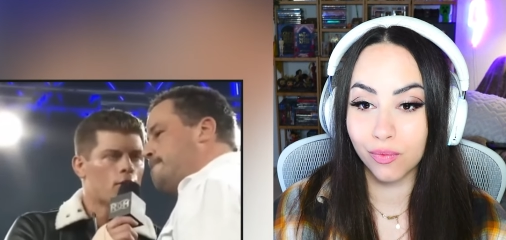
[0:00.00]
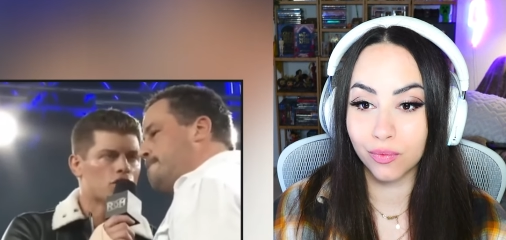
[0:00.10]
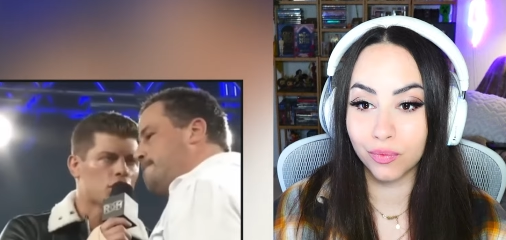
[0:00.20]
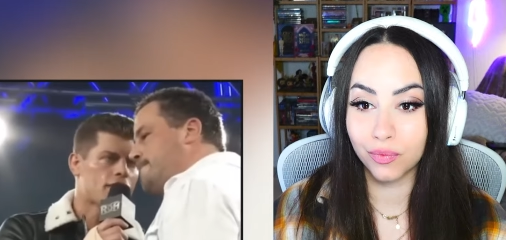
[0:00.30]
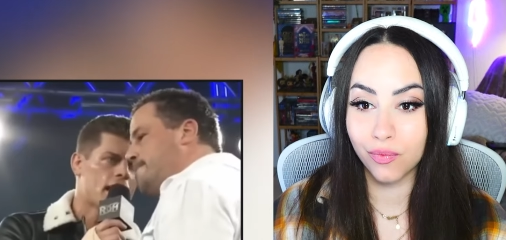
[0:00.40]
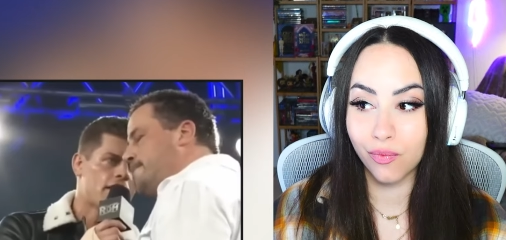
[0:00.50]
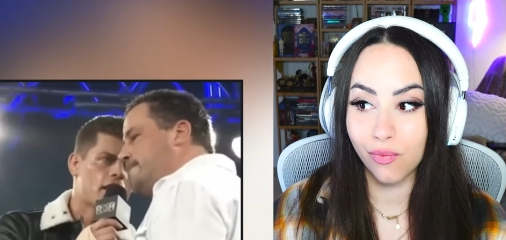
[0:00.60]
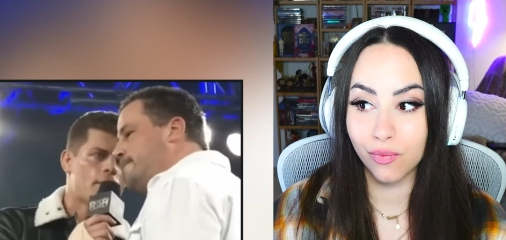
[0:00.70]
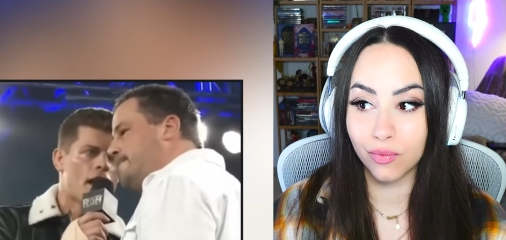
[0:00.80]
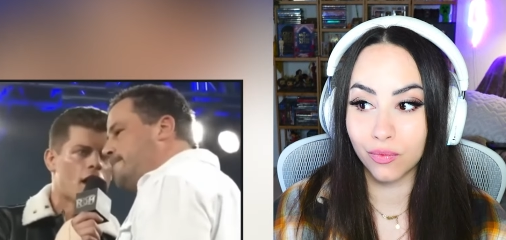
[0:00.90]
Speaker 1: what you said
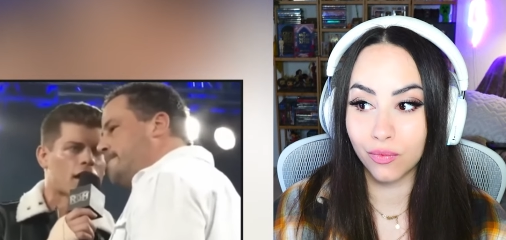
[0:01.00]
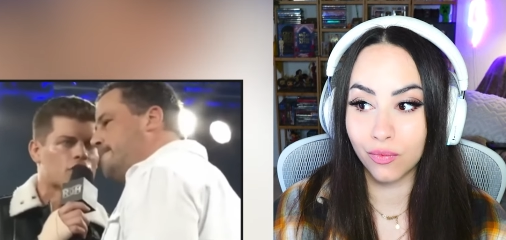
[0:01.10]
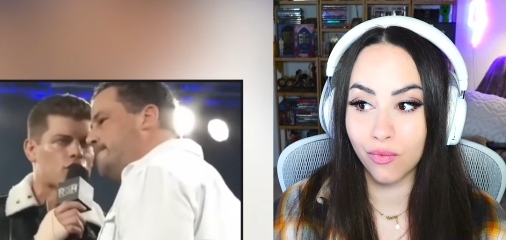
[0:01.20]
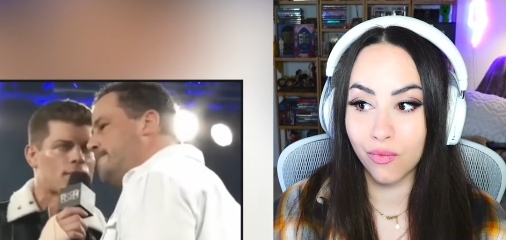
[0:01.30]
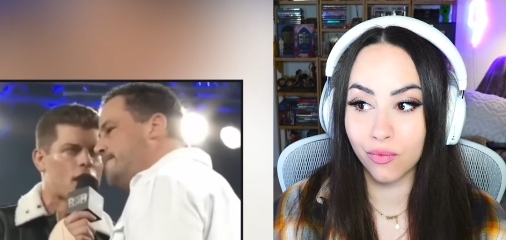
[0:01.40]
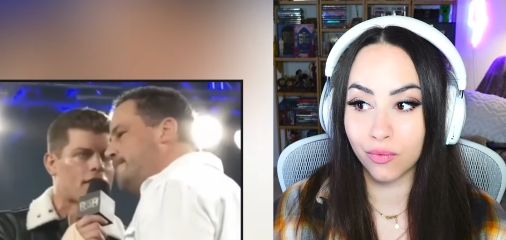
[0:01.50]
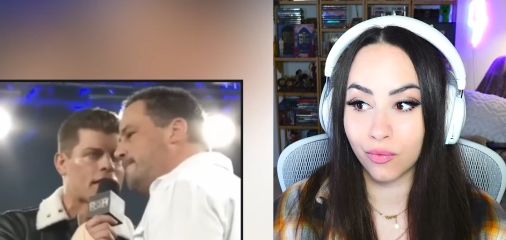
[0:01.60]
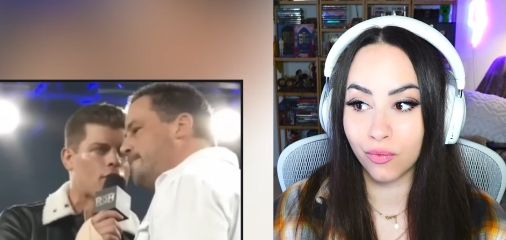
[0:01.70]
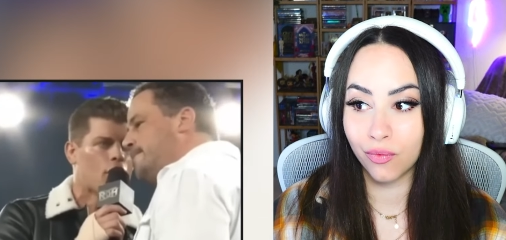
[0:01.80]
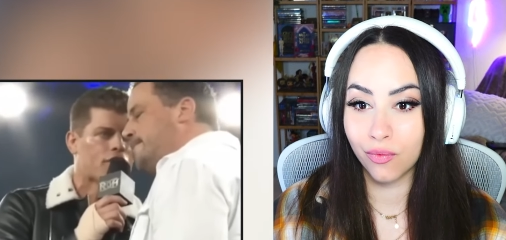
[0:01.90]
to the American Dream
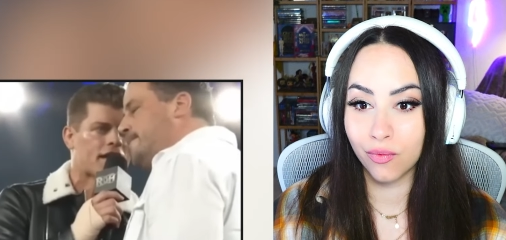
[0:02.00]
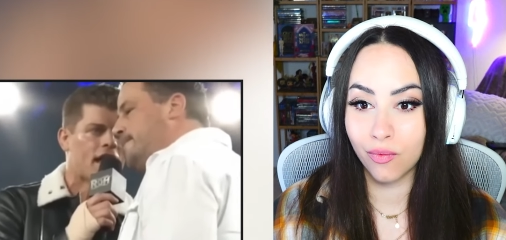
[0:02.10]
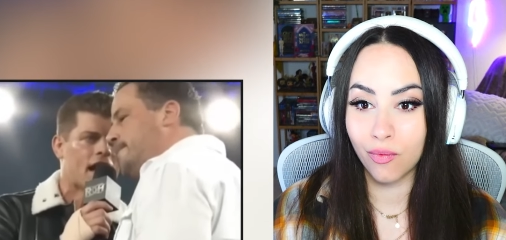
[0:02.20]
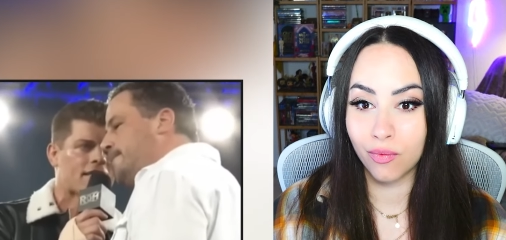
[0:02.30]
Dusty Rhodes in